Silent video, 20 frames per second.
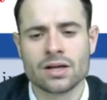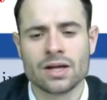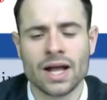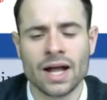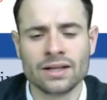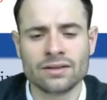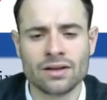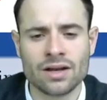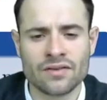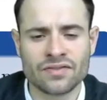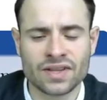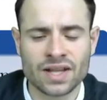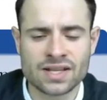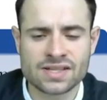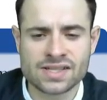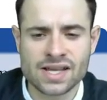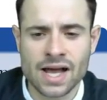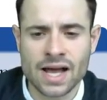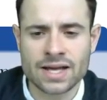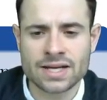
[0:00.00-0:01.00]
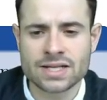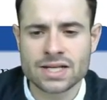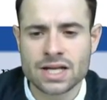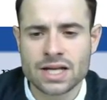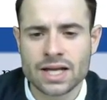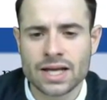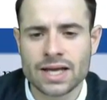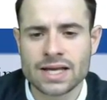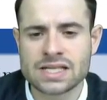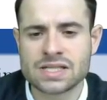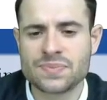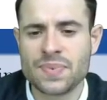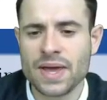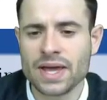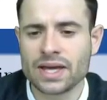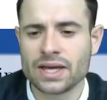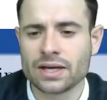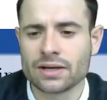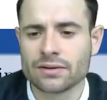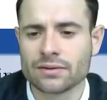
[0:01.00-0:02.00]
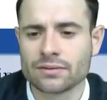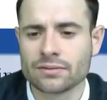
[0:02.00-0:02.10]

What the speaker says: and the left-hand side is big.